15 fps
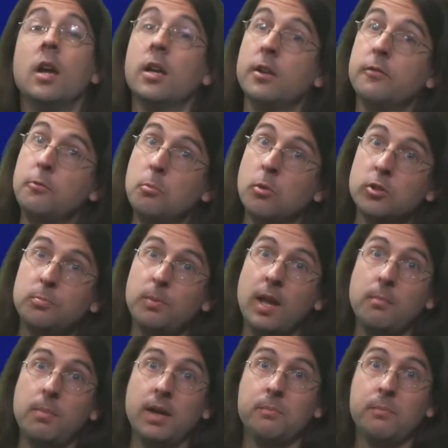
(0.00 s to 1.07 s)
If we
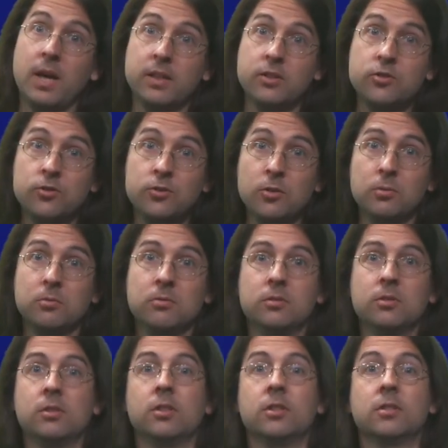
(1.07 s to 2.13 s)
multiply by minus 2,
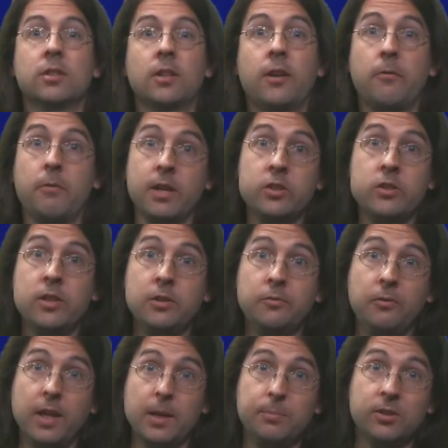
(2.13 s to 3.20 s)
the direction is
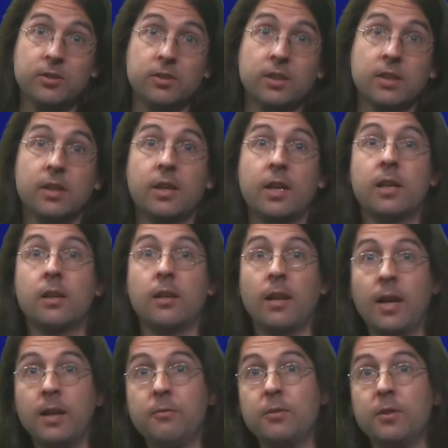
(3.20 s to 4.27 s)
flipped and the
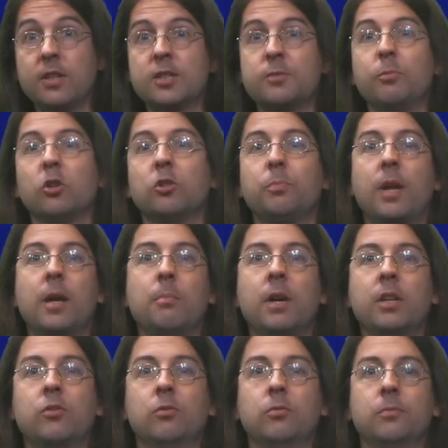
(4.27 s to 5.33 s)
length is multiplied
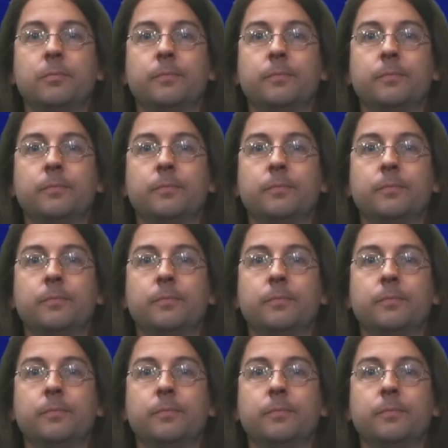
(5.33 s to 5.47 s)
by 2.